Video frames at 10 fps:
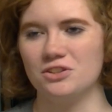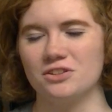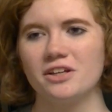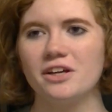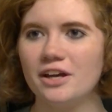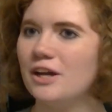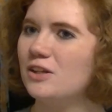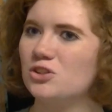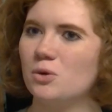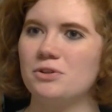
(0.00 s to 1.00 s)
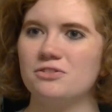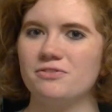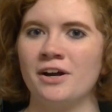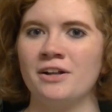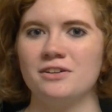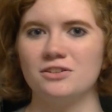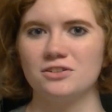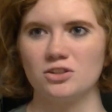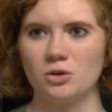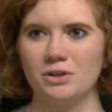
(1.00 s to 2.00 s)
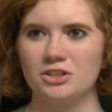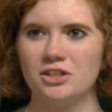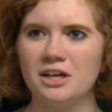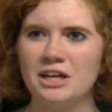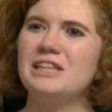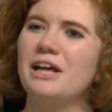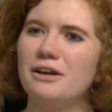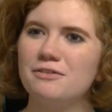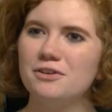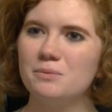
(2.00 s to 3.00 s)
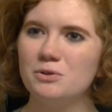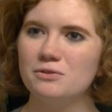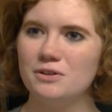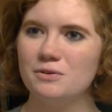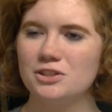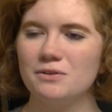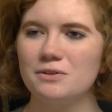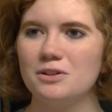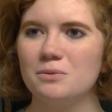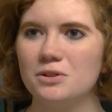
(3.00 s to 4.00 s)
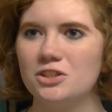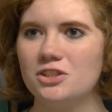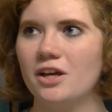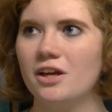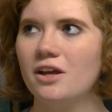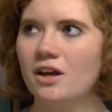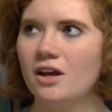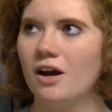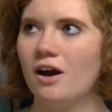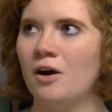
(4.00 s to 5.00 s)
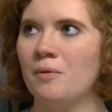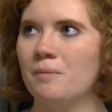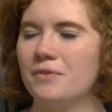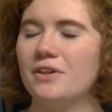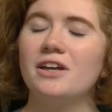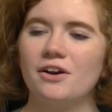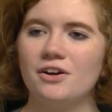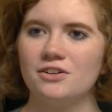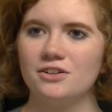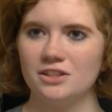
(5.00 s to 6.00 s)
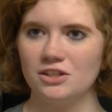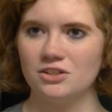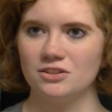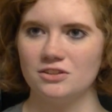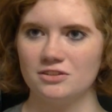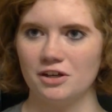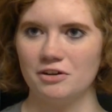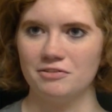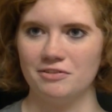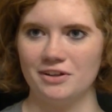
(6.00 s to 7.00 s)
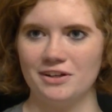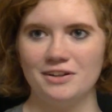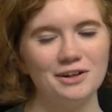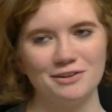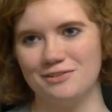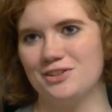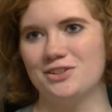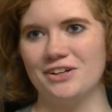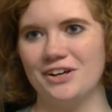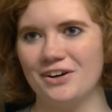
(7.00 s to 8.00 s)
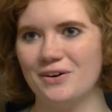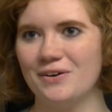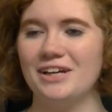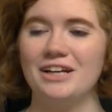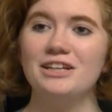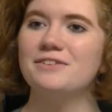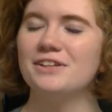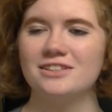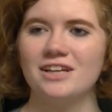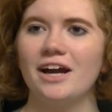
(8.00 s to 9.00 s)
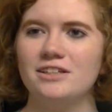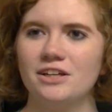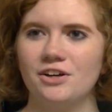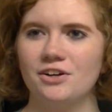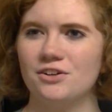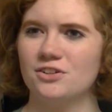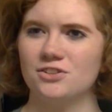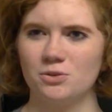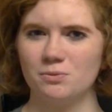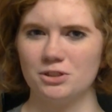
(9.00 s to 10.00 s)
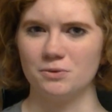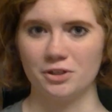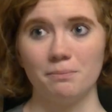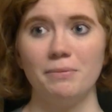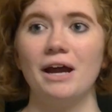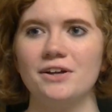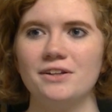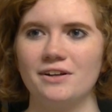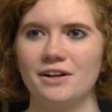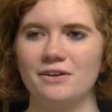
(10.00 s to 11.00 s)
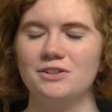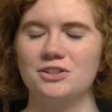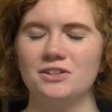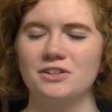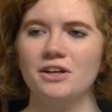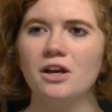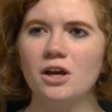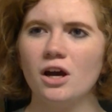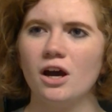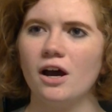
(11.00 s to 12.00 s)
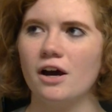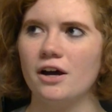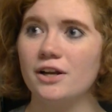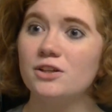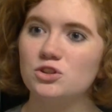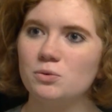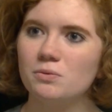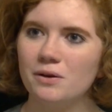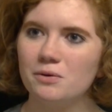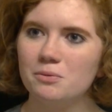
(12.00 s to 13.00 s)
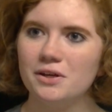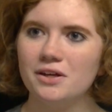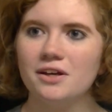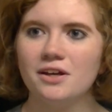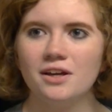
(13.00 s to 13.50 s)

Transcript: just, it's so much fun, there's so much life in the movie, which I really appreciate. Um, the characterizations of the, of the trio, and then even the side characters are so much more compelling than I originally uh, had assumed they would be.